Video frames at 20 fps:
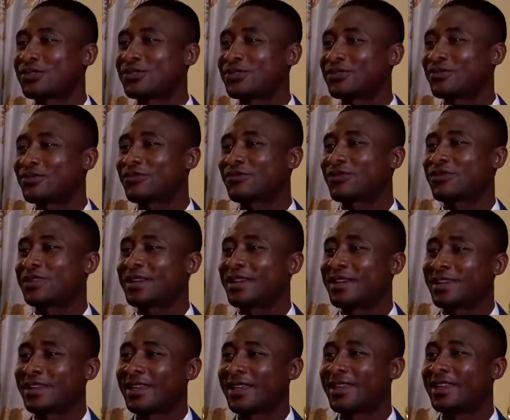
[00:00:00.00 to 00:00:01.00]
the
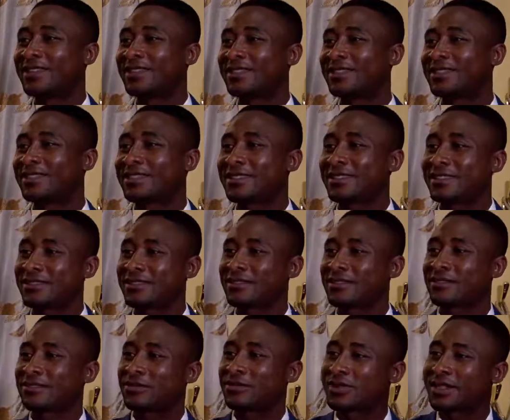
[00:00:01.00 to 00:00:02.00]
AGC is
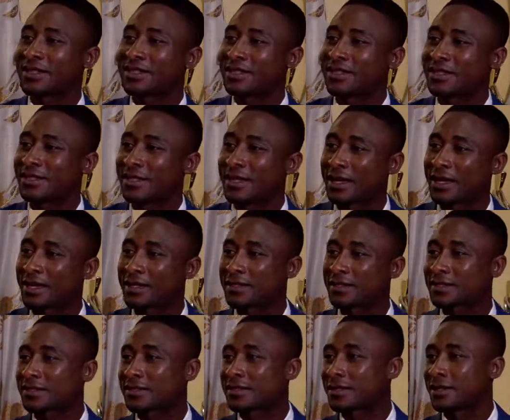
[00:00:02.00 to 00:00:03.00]
not
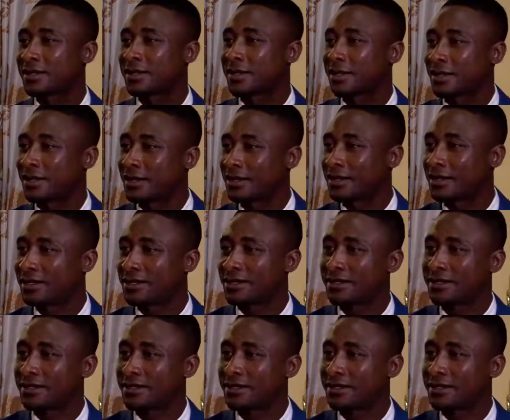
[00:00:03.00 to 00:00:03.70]
registered. And